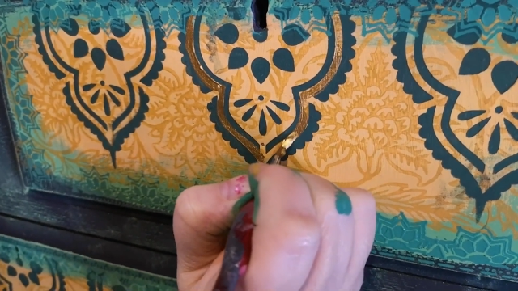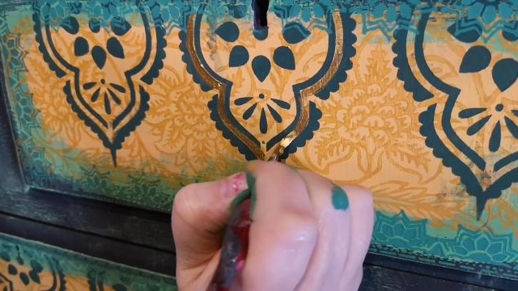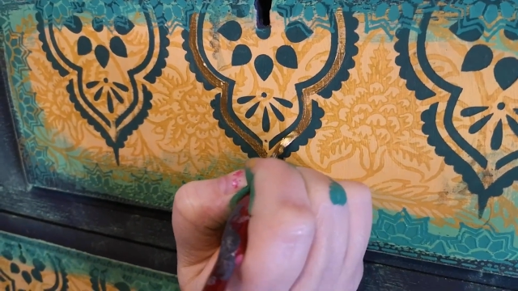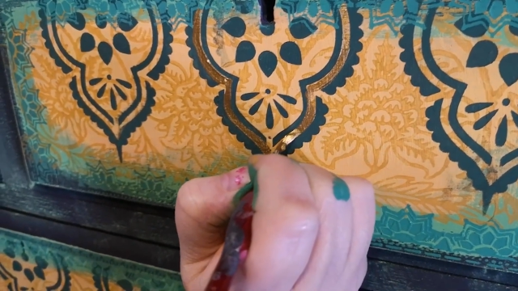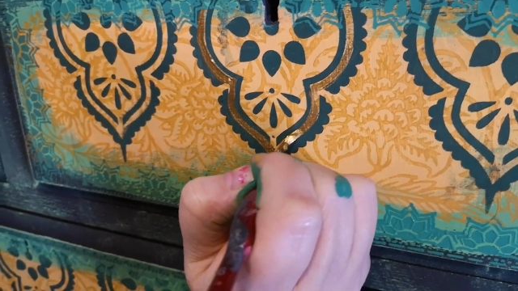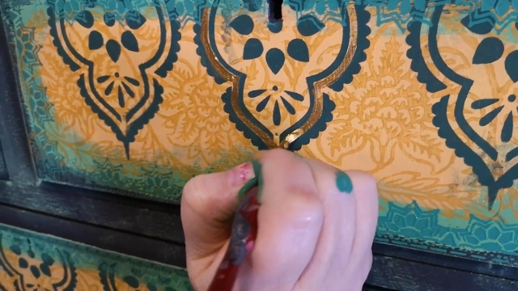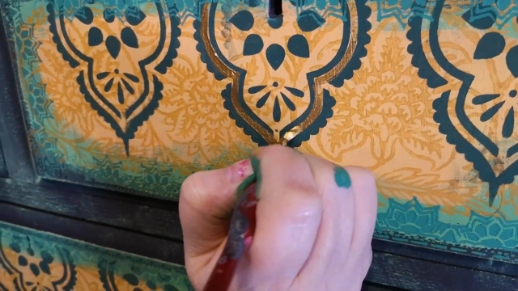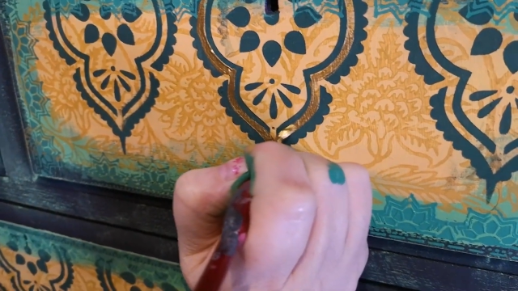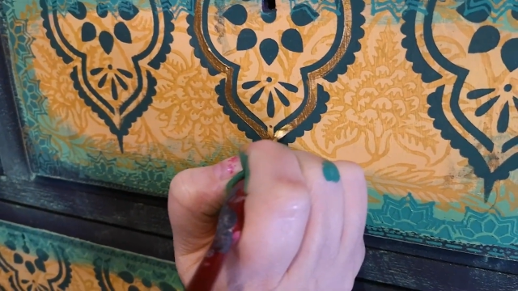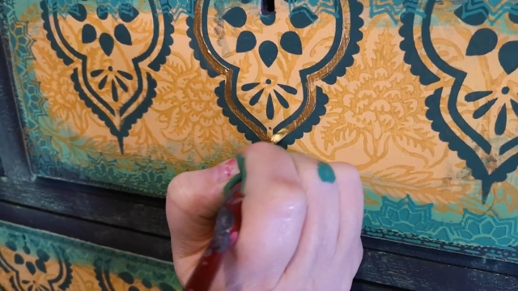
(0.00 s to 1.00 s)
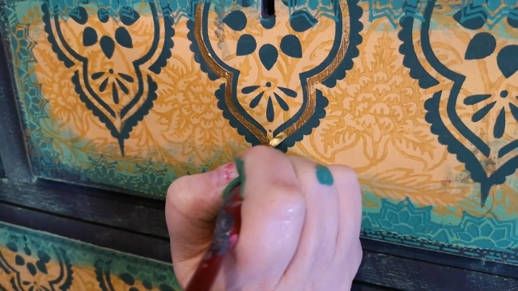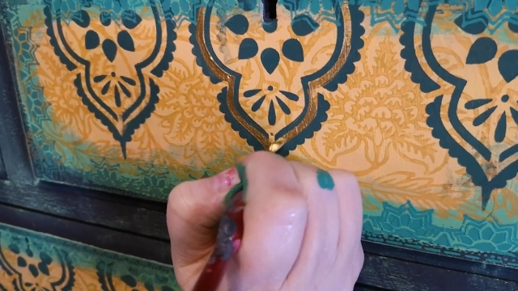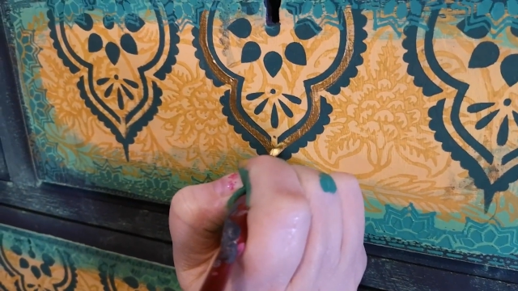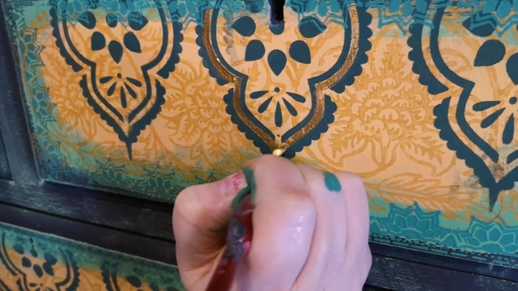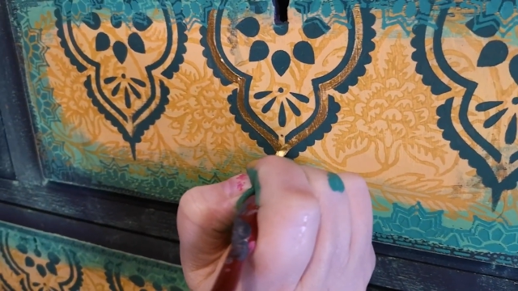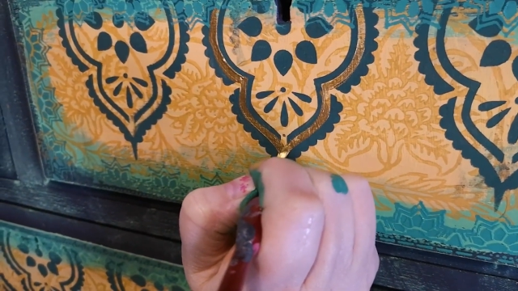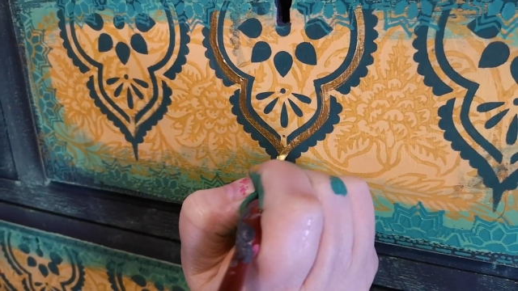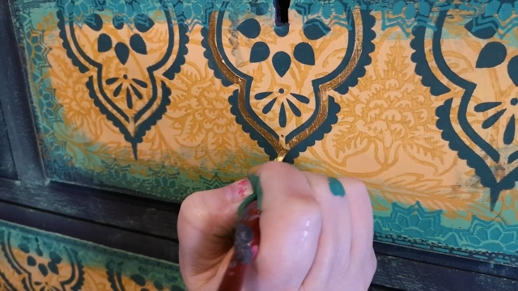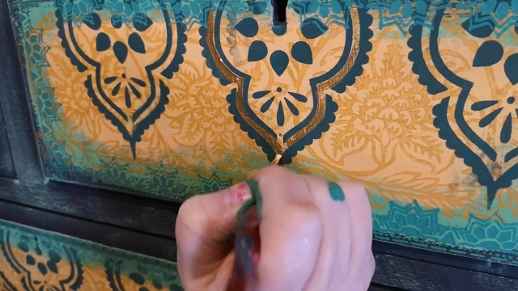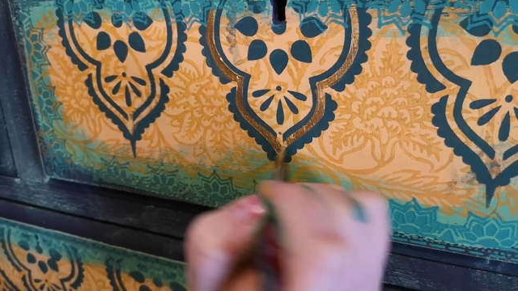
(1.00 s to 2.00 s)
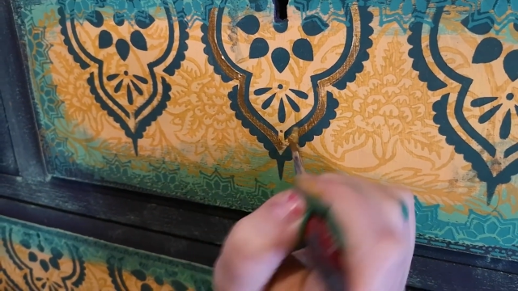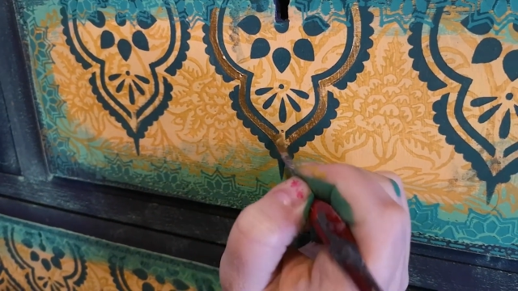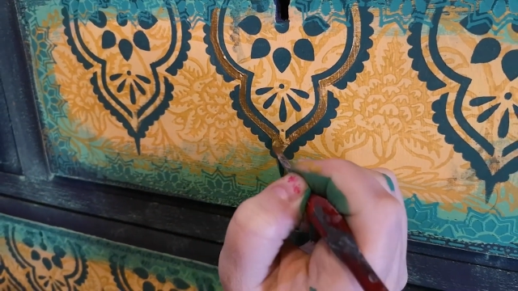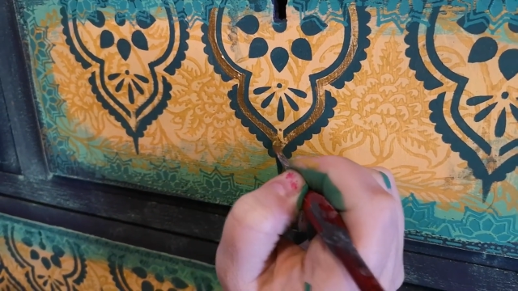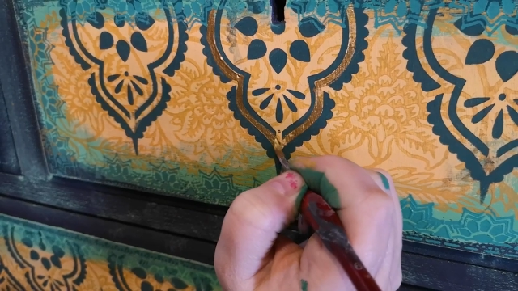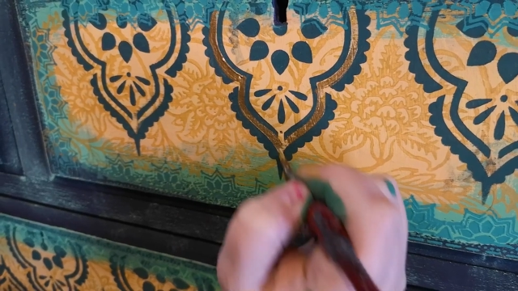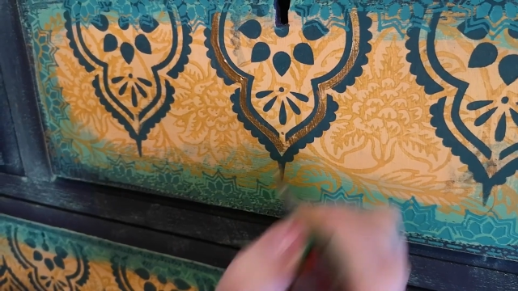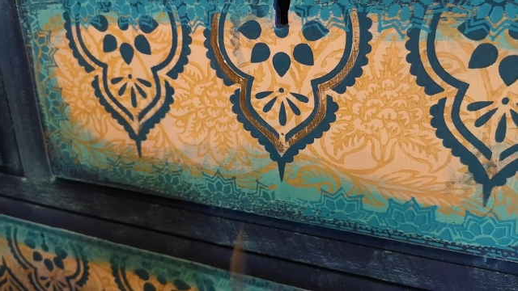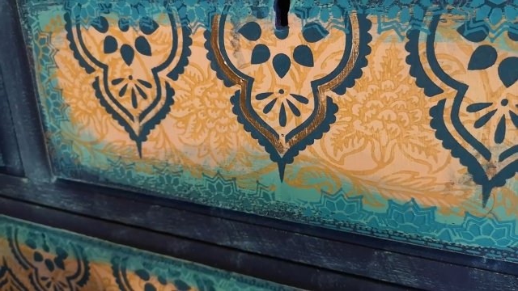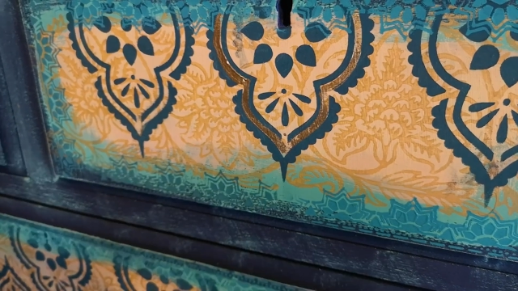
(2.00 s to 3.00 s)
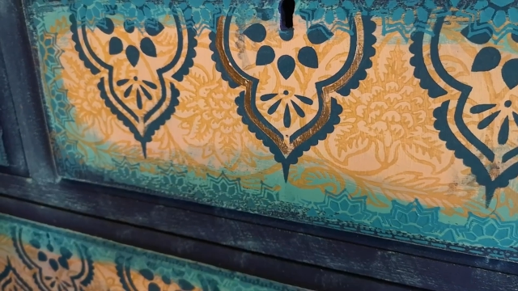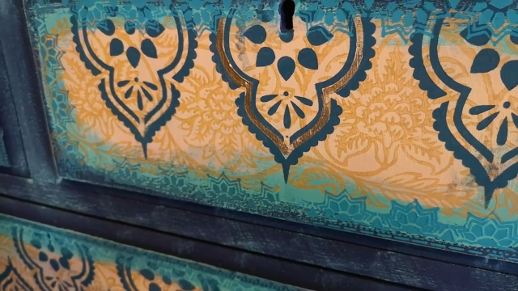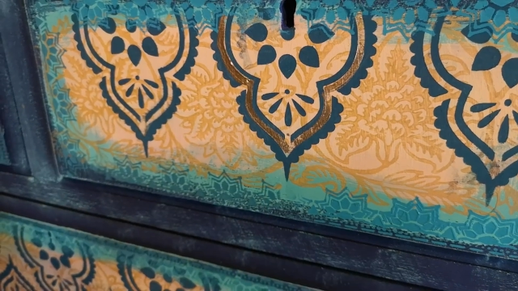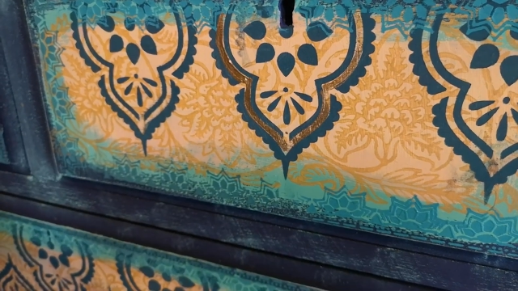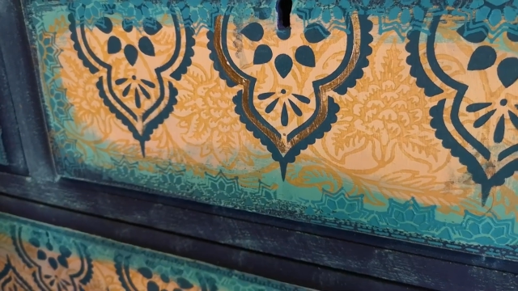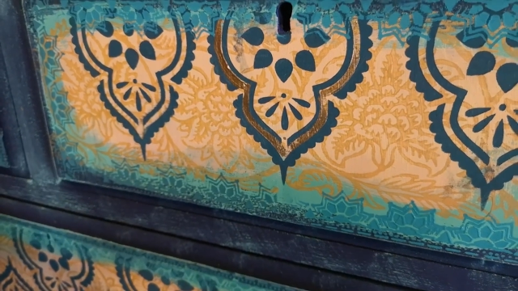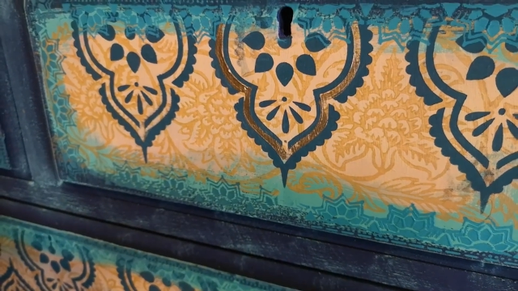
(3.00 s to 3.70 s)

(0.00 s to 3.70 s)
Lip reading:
(no speaker visible)